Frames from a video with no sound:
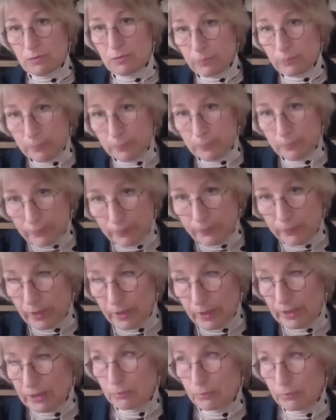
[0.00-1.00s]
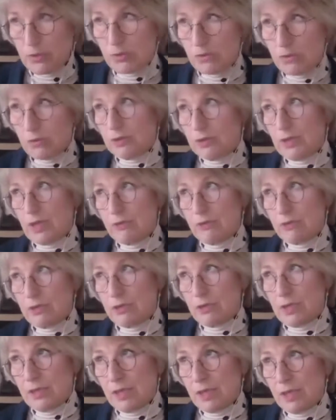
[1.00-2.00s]
what is in this
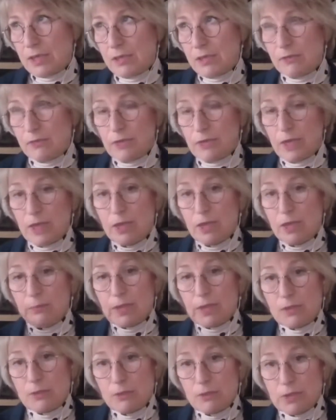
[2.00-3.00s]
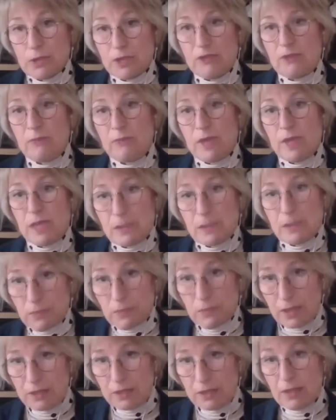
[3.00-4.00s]
survey, and that's what Mr.
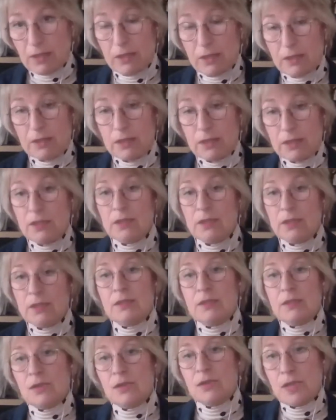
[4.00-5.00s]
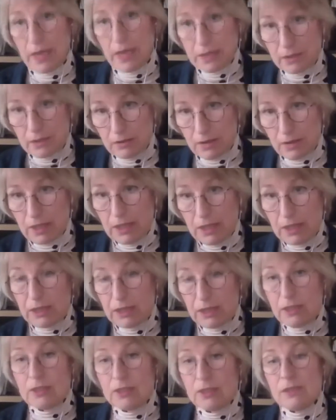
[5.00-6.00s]
Ambassador mentioned, the presence of
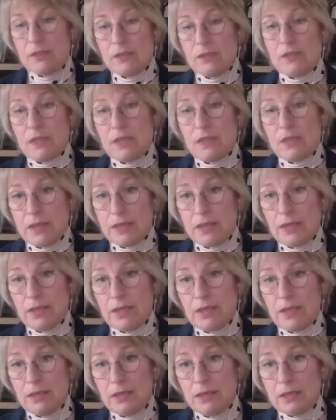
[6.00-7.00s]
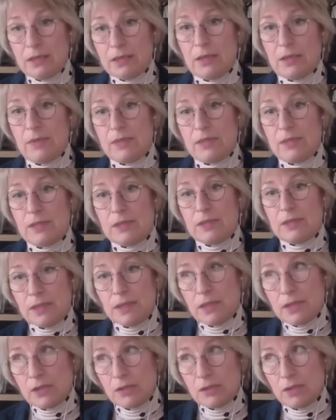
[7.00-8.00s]
mass media, that's
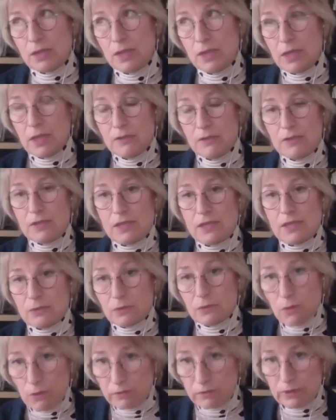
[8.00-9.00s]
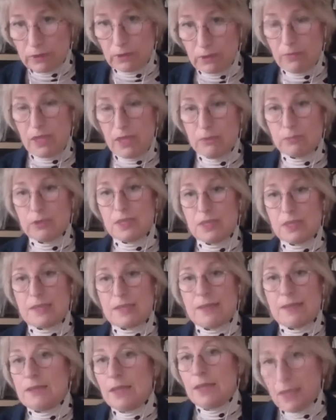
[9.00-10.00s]
what is not sufficient.
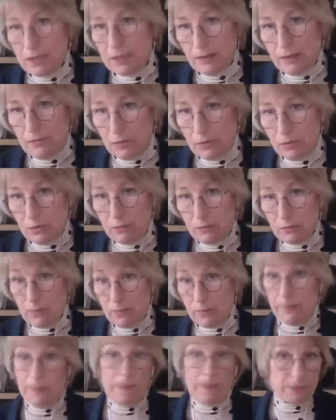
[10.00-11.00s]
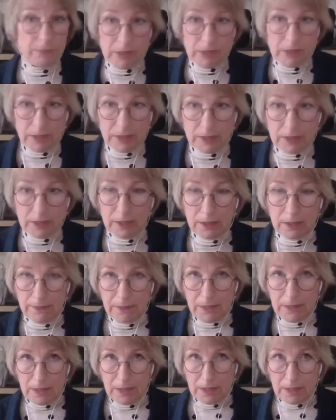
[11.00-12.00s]
There should be a strategy about that. For
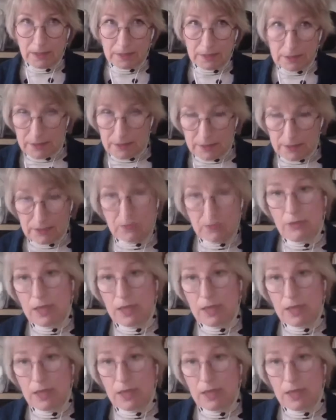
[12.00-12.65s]
example,